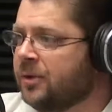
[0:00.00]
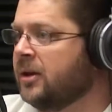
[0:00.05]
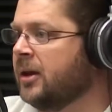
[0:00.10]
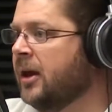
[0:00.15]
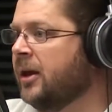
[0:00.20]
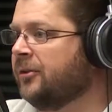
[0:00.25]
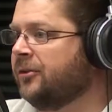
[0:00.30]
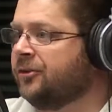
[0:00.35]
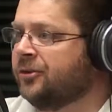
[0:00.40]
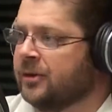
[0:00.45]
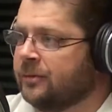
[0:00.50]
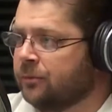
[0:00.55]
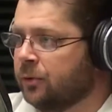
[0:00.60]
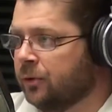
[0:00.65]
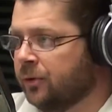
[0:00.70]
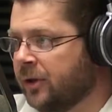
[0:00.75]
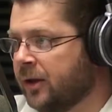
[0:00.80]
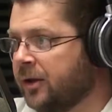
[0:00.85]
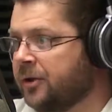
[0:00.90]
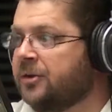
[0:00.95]
UPS
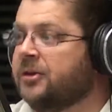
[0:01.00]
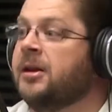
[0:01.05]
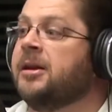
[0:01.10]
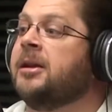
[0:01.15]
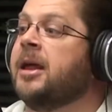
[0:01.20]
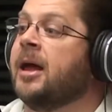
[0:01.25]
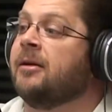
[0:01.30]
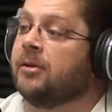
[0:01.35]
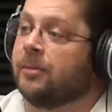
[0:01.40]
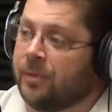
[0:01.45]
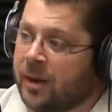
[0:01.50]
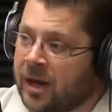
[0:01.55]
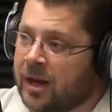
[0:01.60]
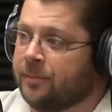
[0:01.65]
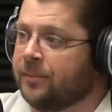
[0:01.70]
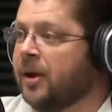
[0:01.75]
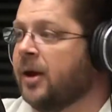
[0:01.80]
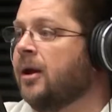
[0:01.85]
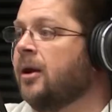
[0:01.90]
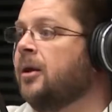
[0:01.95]
symbol there. You need to have the
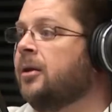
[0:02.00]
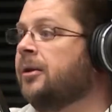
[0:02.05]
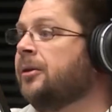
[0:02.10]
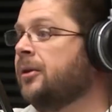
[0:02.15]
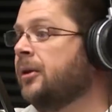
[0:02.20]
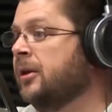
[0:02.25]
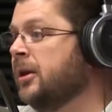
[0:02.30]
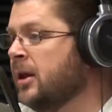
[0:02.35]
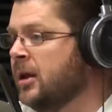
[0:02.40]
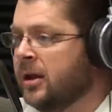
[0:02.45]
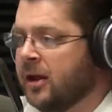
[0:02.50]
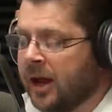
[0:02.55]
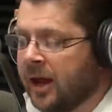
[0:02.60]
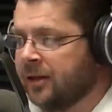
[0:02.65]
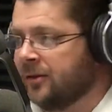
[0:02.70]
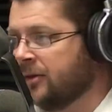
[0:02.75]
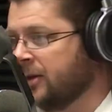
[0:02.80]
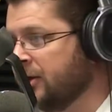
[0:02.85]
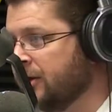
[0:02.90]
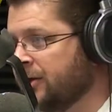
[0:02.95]
PayPal
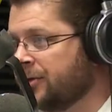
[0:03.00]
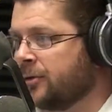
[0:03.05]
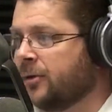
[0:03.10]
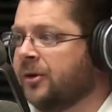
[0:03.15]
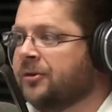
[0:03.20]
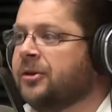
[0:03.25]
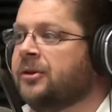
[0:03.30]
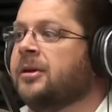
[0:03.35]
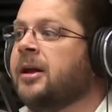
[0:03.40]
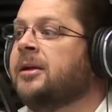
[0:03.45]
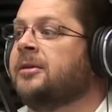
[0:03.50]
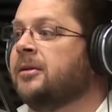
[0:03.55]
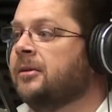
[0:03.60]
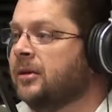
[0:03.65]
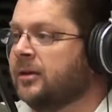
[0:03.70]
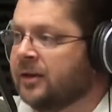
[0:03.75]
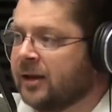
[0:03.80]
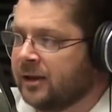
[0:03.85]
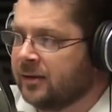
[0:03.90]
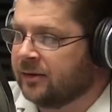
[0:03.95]
and the authorized,
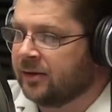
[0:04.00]
the